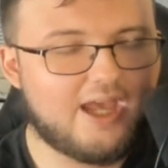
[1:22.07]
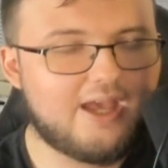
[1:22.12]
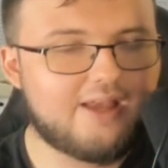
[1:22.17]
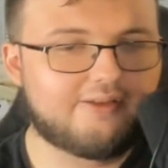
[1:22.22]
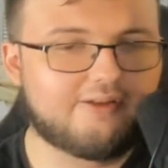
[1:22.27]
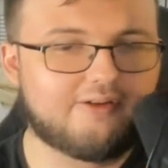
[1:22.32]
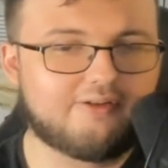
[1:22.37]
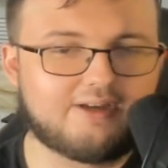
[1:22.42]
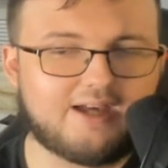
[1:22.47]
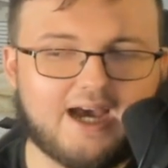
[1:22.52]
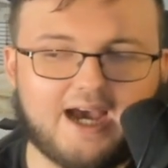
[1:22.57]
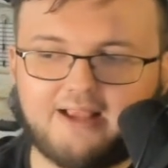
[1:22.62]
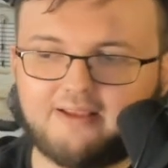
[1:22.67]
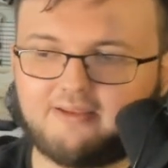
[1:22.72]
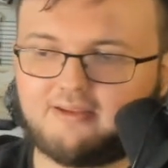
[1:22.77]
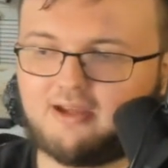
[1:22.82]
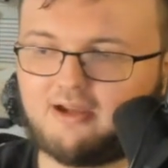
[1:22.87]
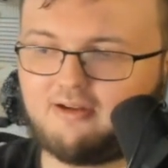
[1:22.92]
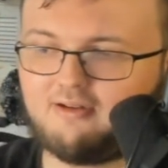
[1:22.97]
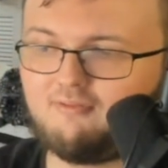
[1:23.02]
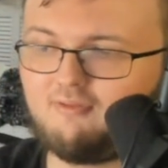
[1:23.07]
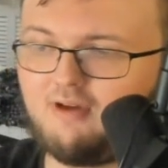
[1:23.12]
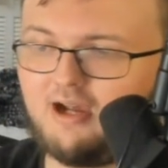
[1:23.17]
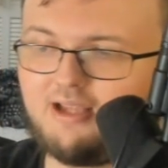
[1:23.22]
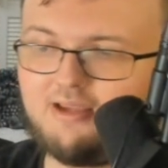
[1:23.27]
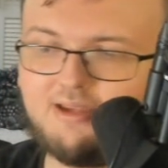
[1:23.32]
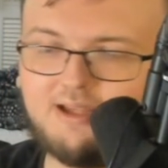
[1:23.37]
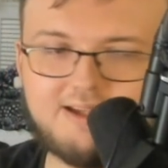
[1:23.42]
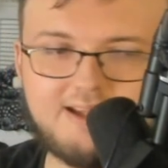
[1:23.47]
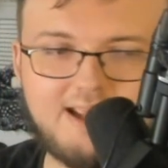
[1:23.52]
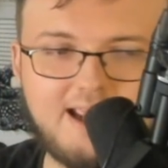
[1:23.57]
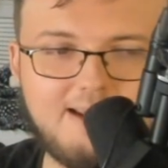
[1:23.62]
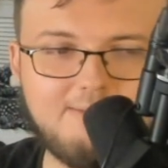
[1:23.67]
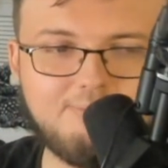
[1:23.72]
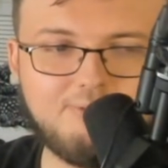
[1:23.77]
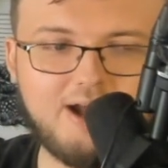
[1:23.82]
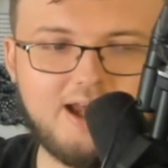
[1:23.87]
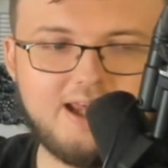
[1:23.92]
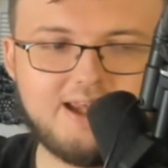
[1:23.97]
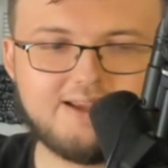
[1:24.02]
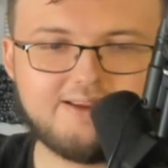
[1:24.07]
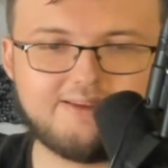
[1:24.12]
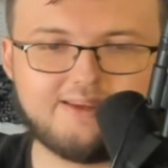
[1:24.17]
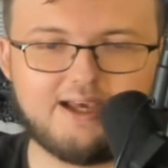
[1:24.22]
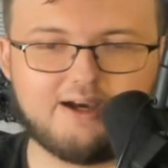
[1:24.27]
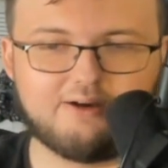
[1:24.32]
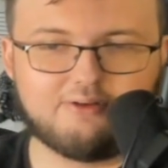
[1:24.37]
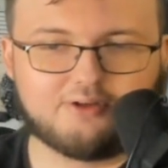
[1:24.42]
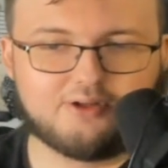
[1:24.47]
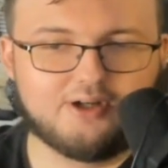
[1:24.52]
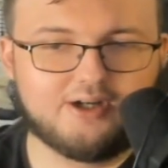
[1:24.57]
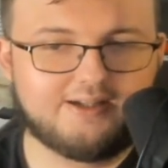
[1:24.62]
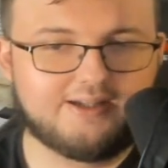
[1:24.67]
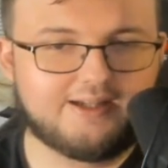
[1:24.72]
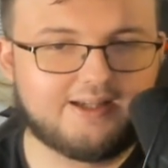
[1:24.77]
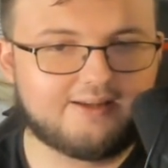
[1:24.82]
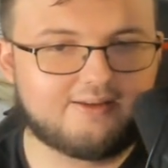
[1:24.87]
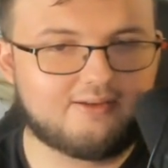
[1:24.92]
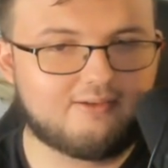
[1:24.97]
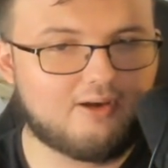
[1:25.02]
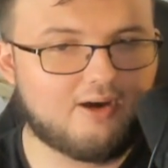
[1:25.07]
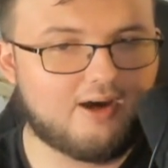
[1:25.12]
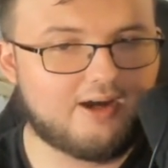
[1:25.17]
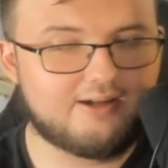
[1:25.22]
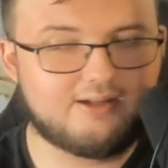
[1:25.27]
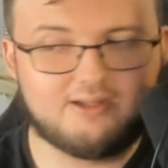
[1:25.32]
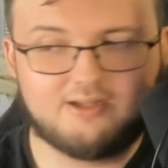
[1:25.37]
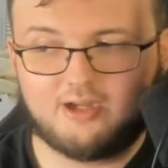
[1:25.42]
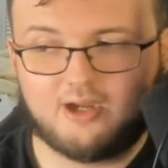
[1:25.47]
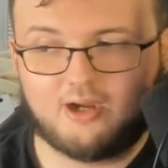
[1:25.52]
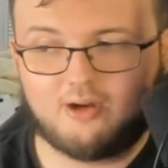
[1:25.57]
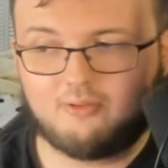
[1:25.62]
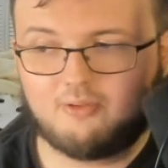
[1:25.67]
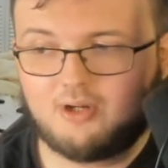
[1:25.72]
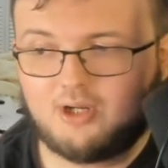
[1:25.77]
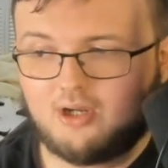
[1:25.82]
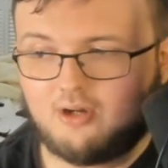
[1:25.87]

So guys, getting right to the gameplay and see how good this card can do.